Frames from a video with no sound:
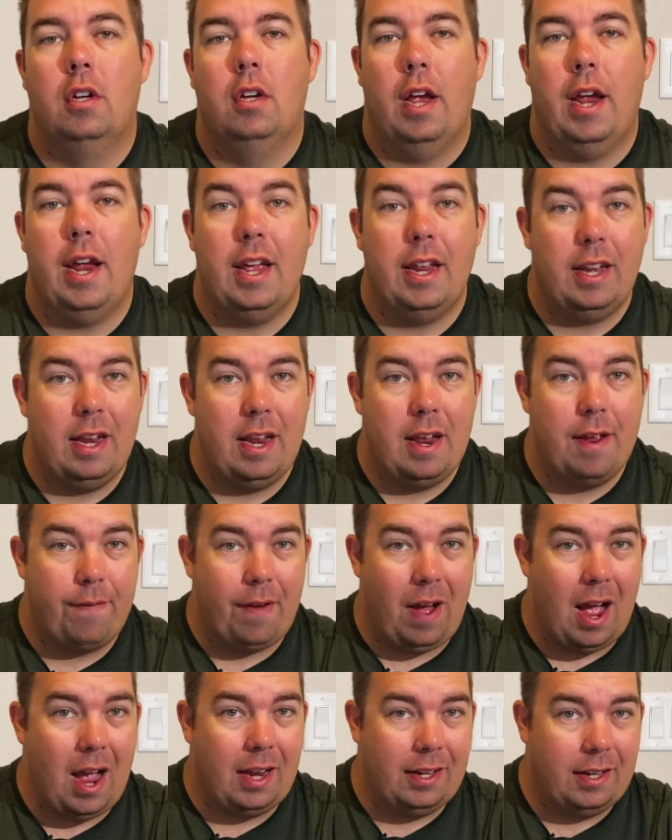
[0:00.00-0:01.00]
And if
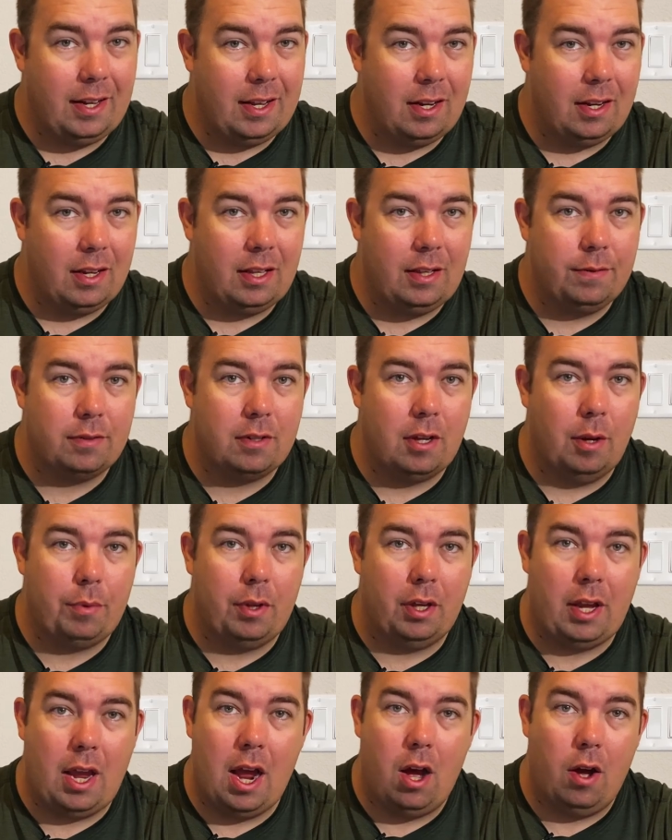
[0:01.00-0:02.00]
I did leave
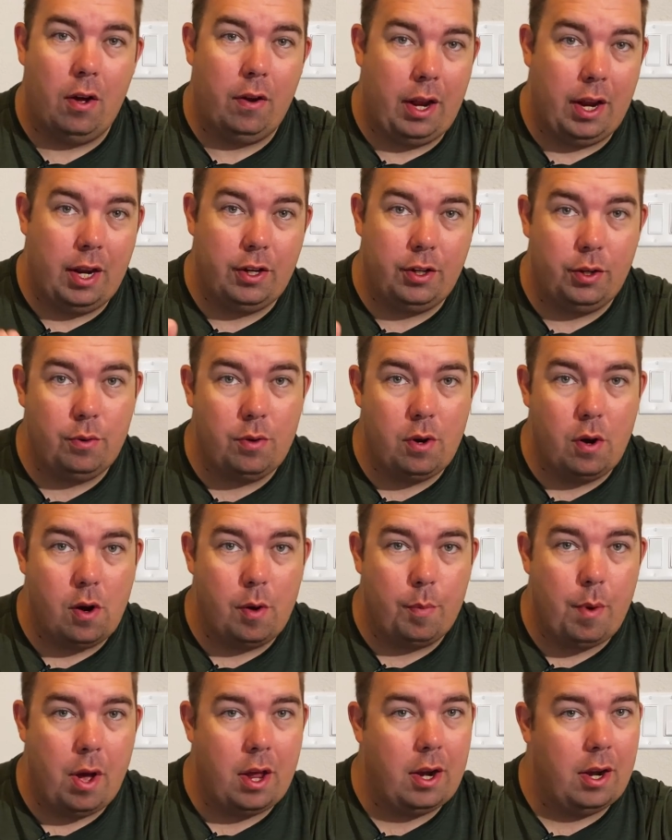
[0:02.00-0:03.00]
something out and you know
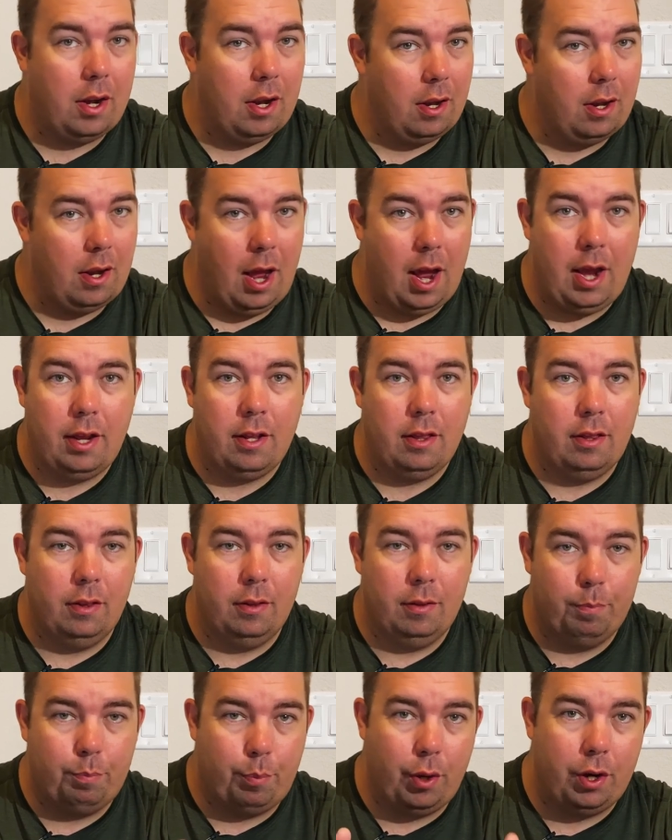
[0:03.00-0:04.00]
about it, hey,
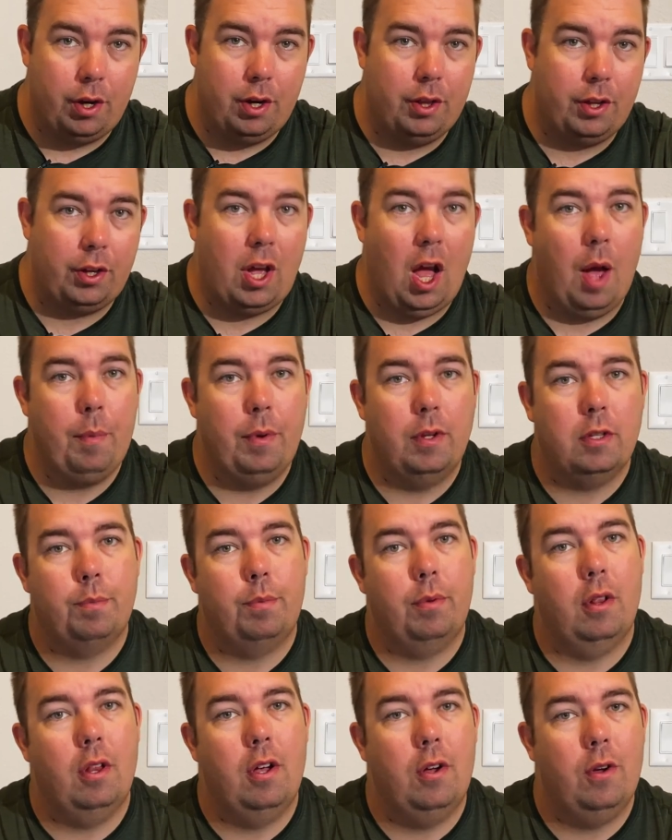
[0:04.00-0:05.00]
put it in the comments
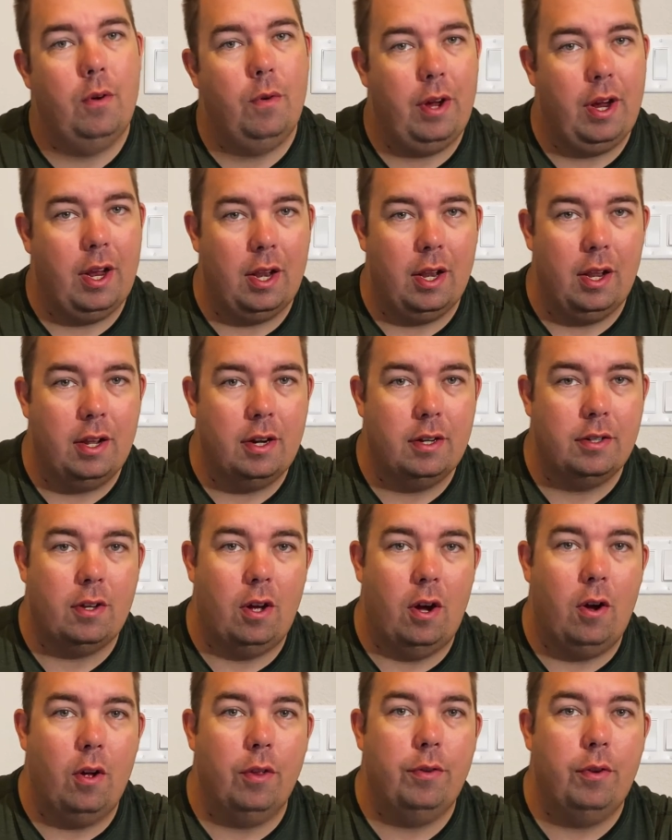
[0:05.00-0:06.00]
below and let us
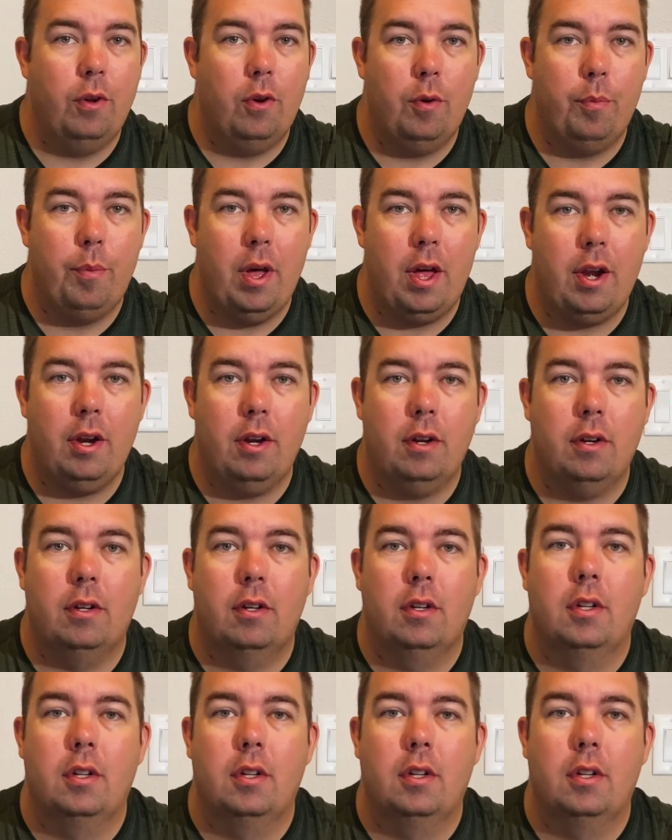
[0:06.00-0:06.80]
all know about it.